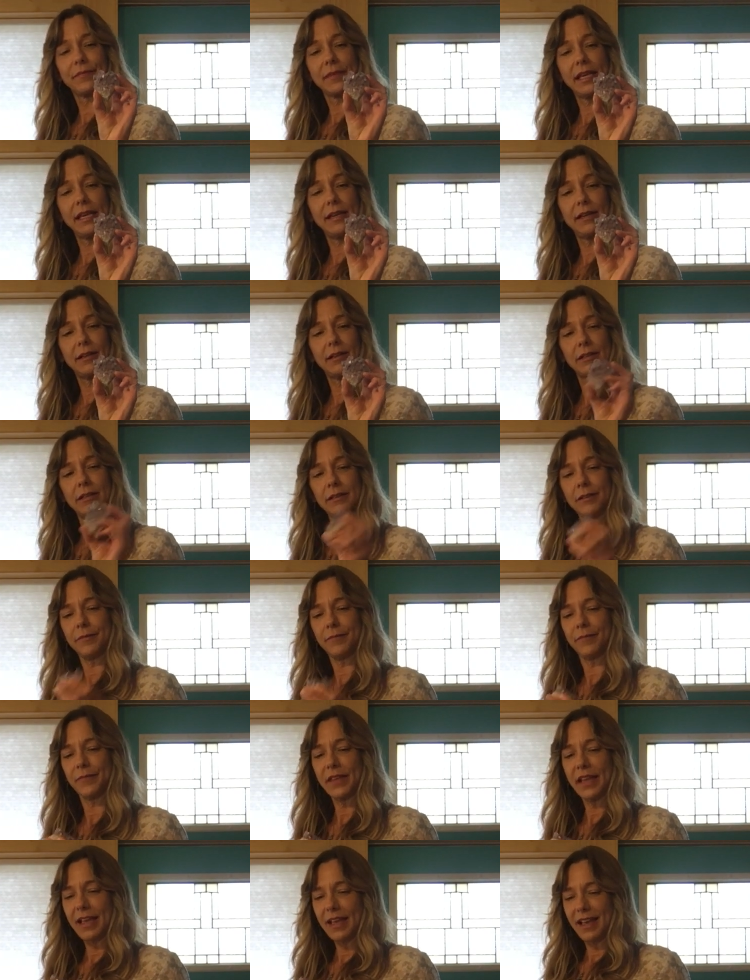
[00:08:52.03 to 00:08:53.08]
here.
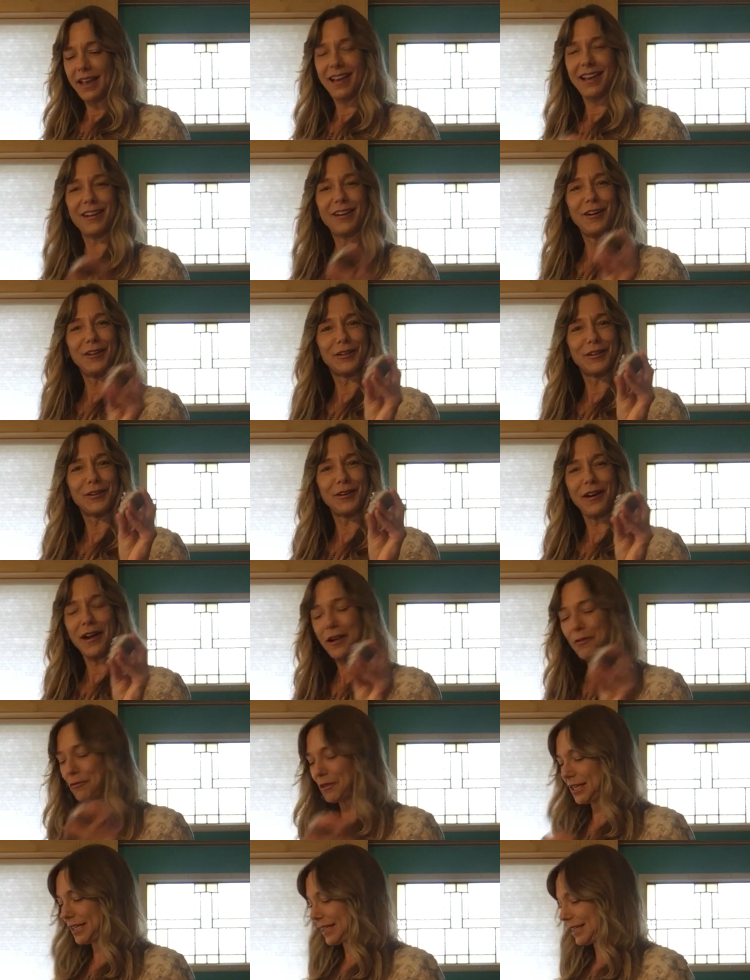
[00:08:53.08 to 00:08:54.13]
I call her
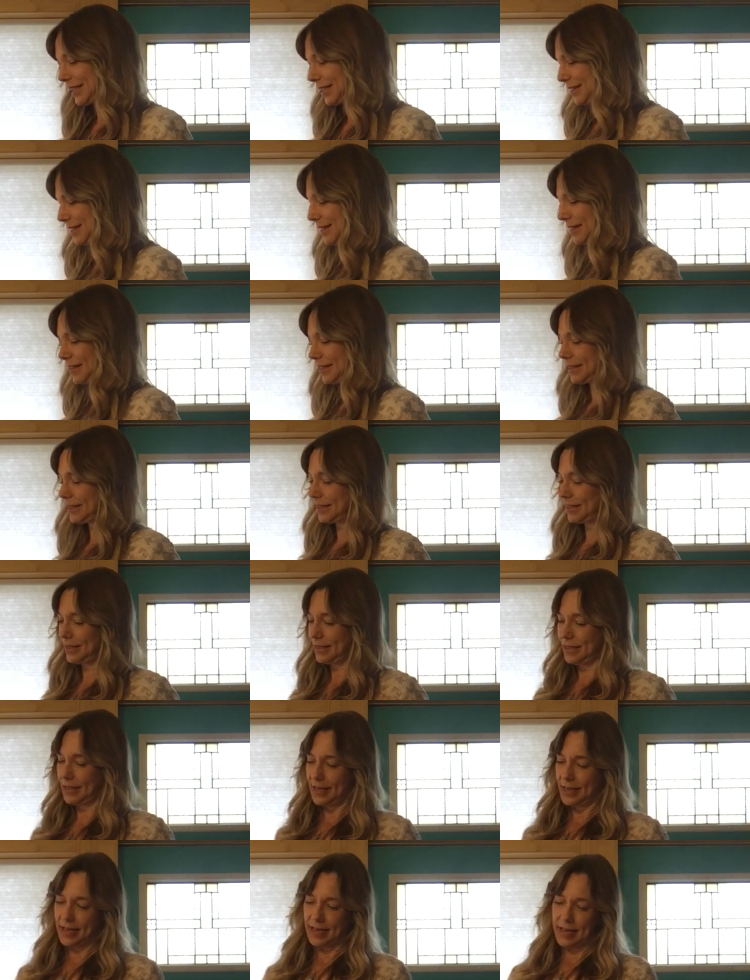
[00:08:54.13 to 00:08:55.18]
Irene.
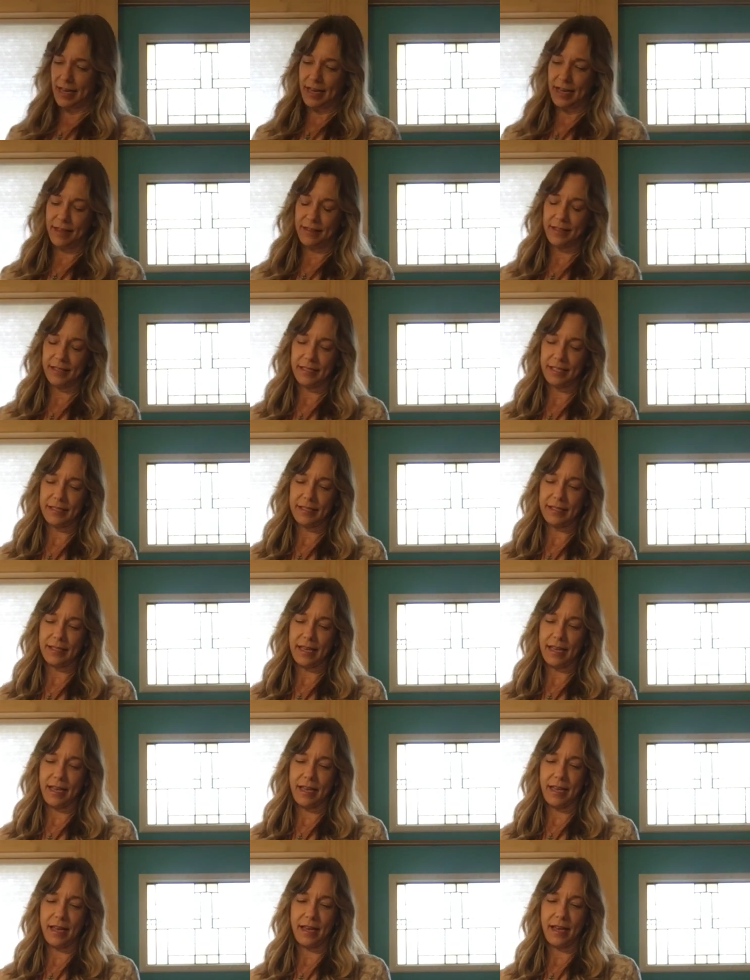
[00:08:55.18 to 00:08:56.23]
And this is
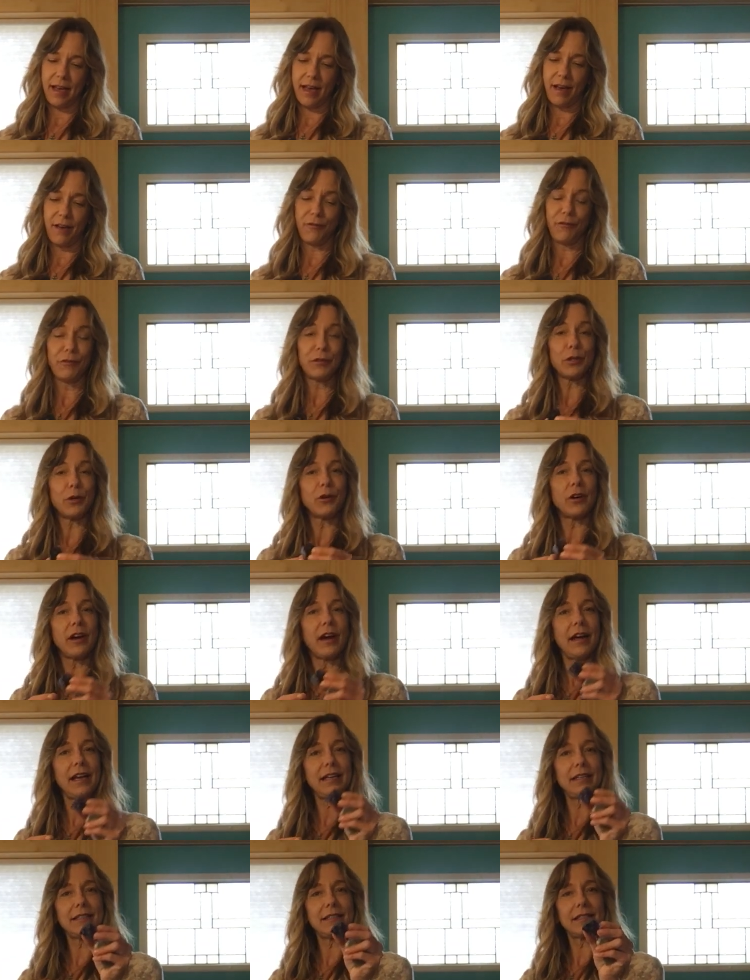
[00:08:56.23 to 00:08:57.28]
a
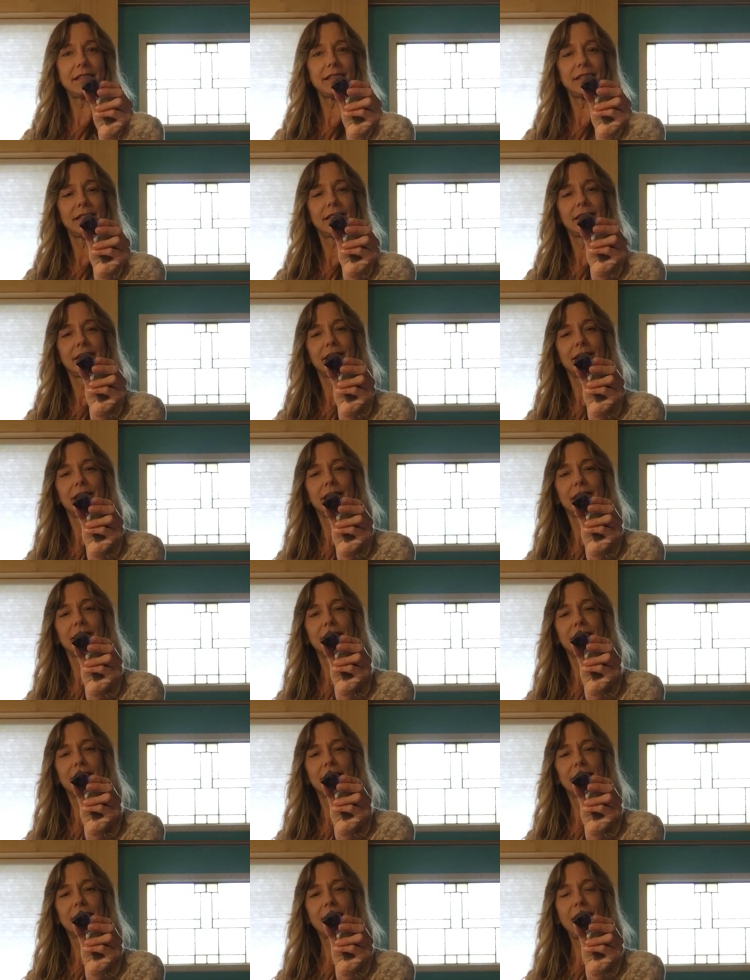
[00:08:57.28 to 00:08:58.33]
fluorite,
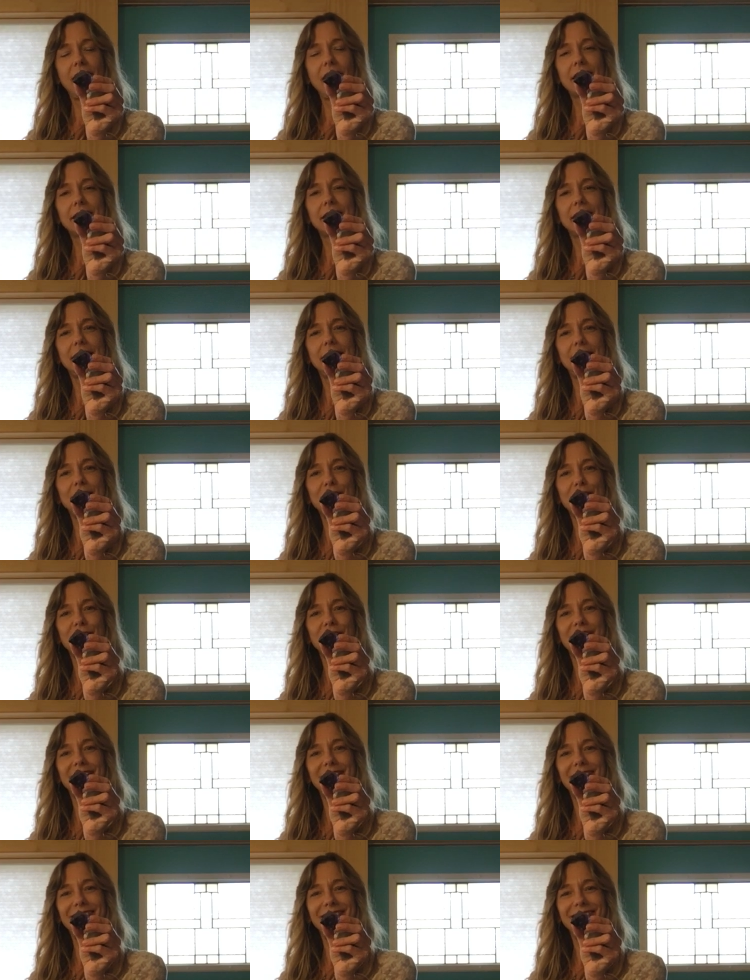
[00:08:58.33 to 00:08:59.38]

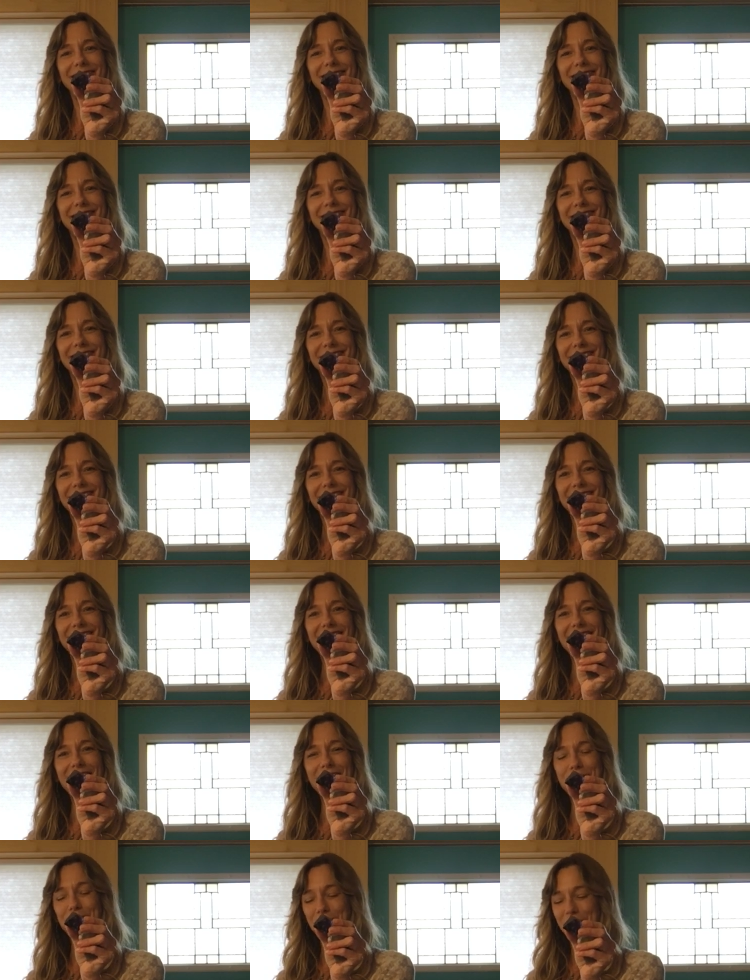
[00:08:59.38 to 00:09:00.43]
octahedron,
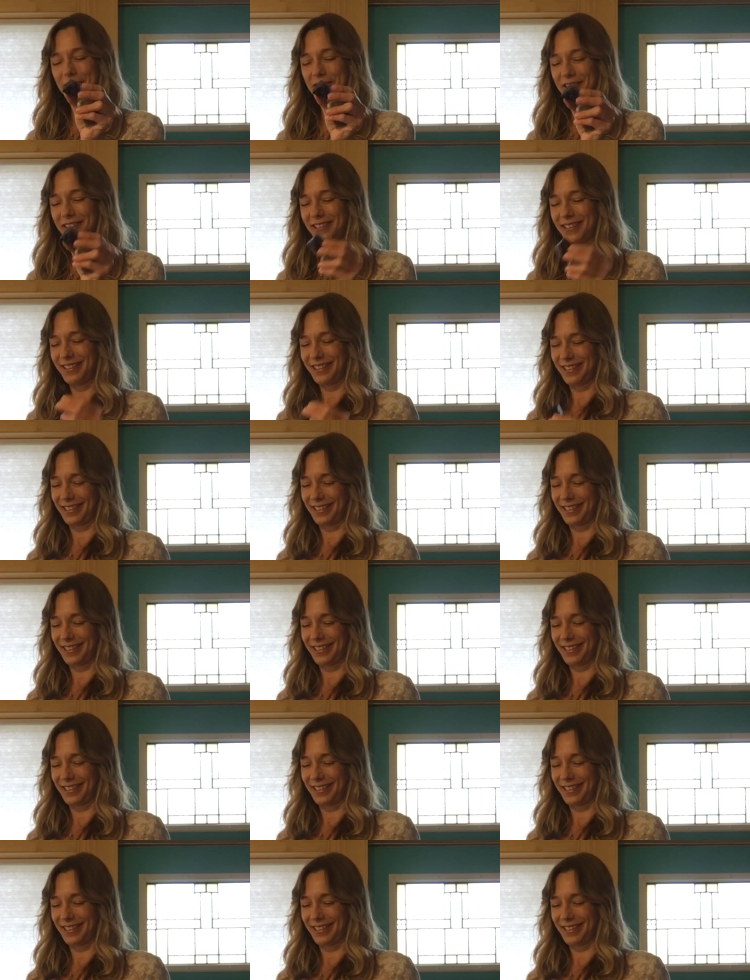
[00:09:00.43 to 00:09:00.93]
Edward.